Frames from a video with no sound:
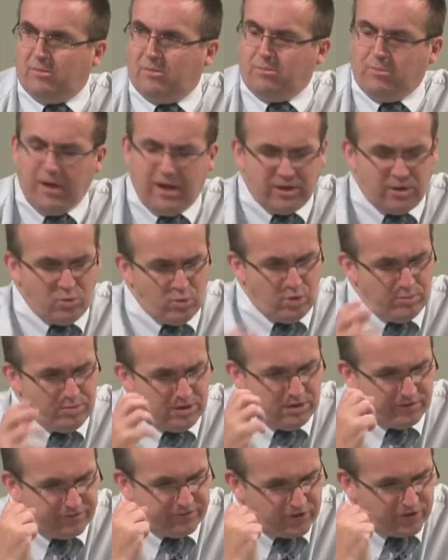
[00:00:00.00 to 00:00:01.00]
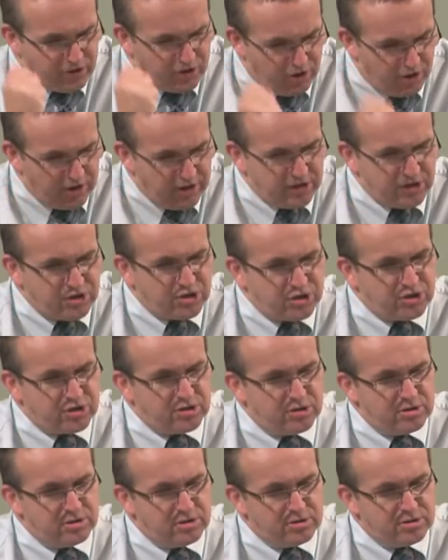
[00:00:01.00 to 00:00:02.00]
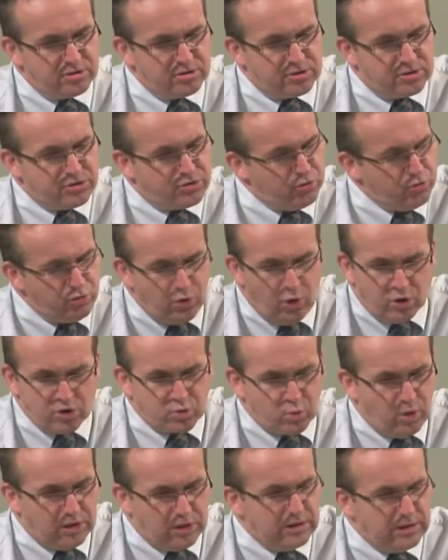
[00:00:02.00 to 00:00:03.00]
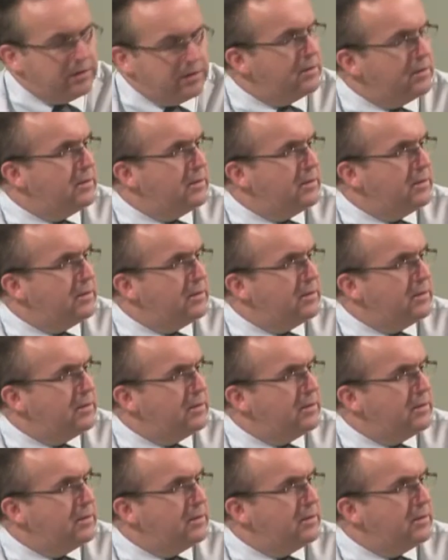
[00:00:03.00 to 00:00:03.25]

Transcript: Men and women of courage to do God's will,